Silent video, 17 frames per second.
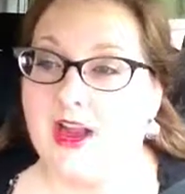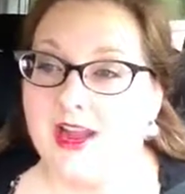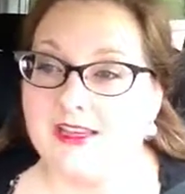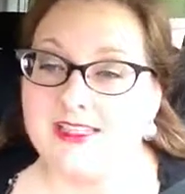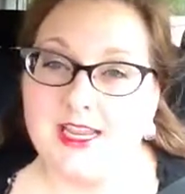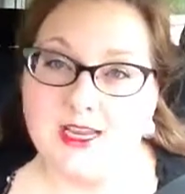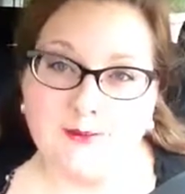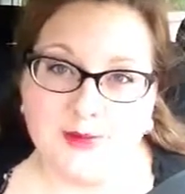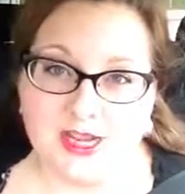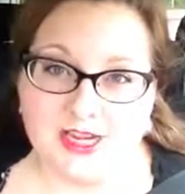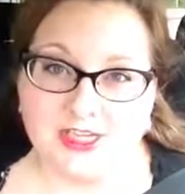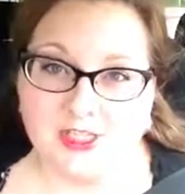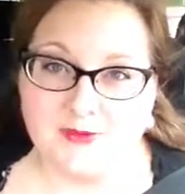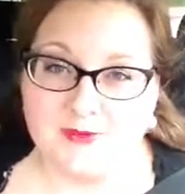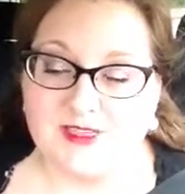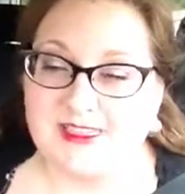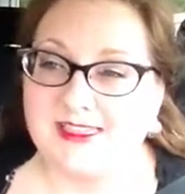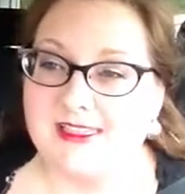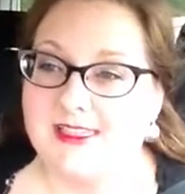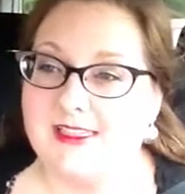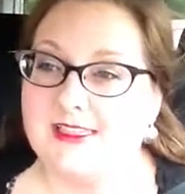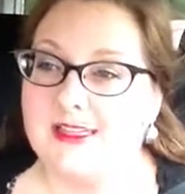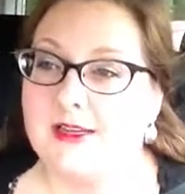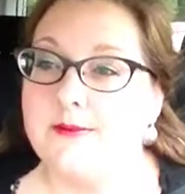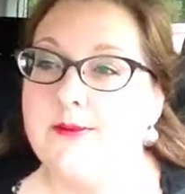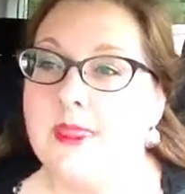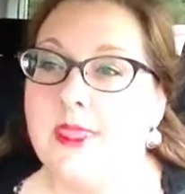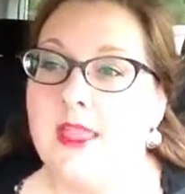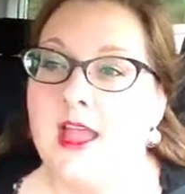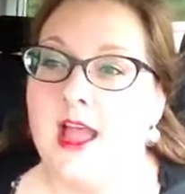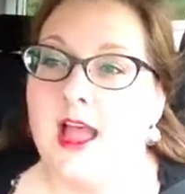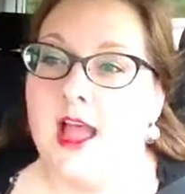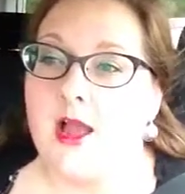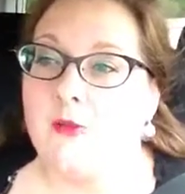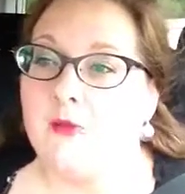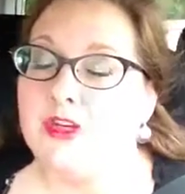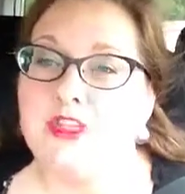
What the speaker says: content management system,